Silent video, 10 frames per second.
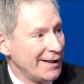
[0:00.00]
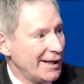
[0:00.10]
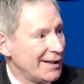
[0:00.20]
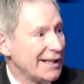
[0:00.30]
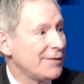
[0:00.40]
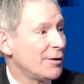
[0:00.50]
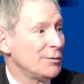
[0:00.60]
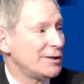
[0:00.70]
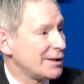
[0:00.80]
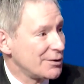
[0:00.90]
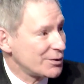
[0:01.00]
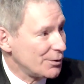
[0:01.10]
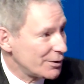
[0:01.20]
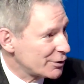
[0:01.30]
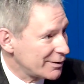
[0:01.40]
And I give our retailers
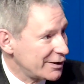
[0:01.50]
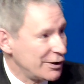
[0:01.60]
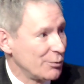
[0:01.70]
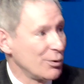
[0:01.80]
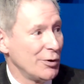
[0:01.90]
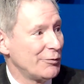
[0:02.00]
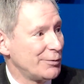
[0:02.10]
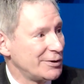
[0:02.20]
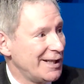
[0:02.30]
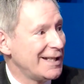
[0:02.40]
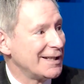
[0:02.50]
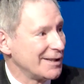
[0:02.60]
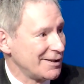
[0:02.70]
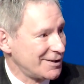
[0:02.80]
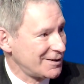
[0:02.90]
all the credit in the world for taking
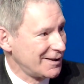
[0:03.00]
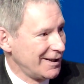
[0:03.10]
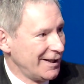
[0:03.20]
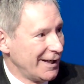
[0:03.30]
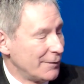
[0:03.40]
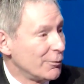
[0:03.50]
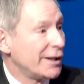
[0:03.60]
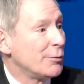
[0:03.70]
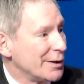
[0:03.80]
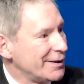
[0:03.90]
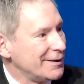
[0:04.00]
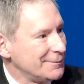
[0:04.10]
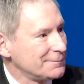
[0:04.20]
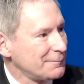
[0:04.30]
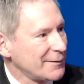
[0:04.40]
this and running with it.
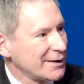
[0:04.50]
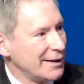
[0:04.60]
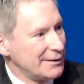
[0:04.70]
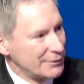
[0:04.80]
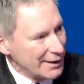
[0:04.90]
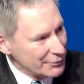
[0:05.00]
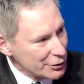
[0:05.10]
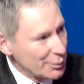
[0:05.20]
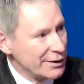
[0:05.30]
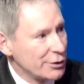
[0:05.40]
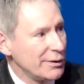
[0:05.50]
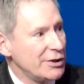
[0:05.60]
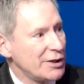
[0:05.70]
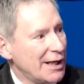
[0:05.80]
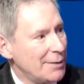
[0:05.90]
And doing a great
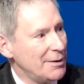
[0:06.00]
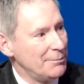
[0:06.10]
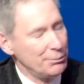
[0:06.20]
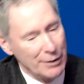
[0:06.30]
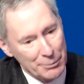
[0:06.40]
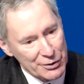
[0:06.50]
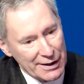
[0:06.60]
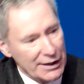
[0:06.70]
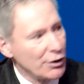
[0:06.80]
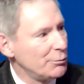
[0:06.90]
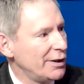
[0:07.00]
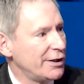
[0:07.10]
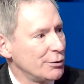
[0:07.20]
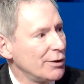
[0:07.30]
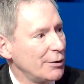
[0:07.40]
job and representing our brand
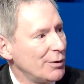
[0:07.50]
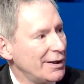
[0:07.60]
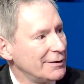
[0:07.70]
the right way.